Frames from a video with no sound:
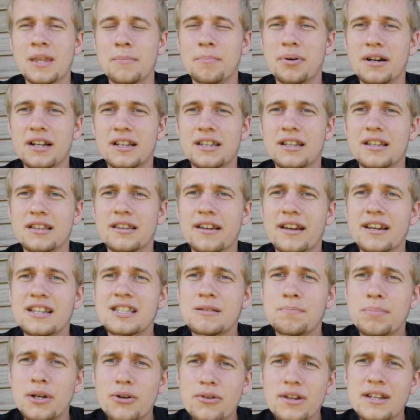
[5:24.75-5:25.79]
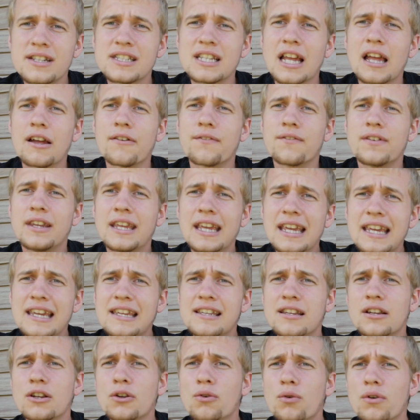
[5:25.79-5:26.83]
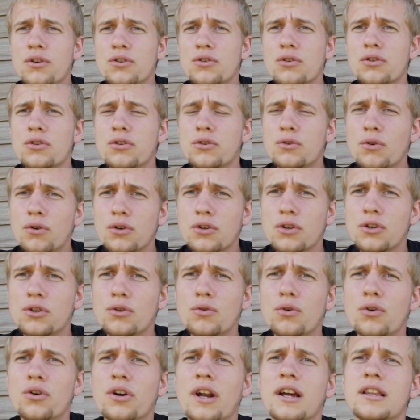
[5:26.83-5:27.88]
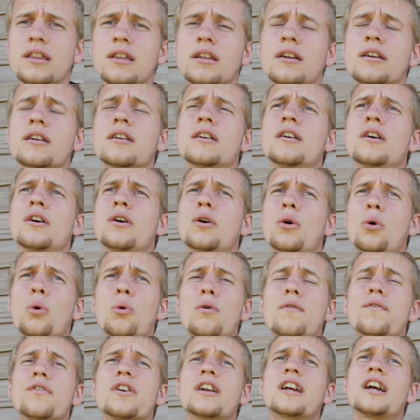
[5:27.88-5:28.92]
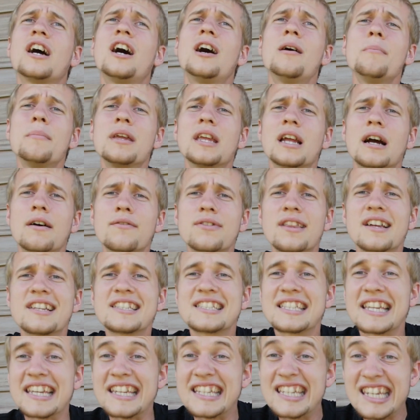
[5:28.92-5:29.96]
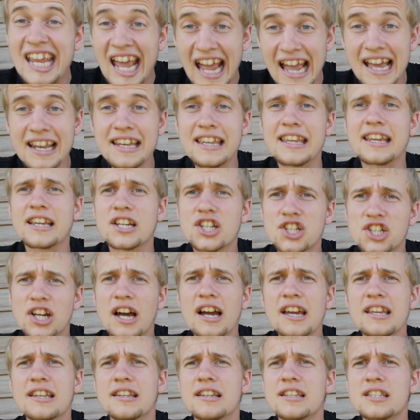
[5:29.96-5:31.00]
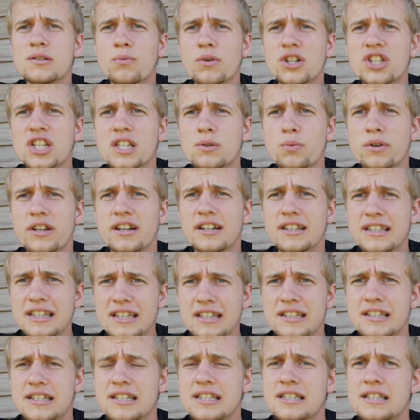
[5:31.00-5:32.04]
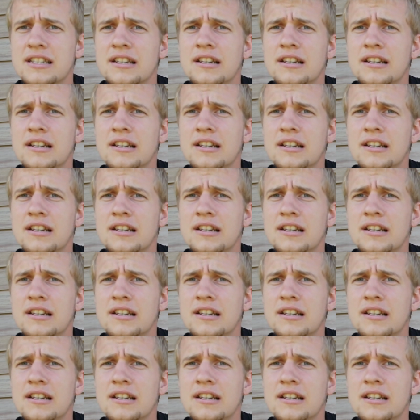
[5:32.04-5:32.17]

But the experience I have gained in going door to door and the overcoming of the satanic shyness, which is what it is,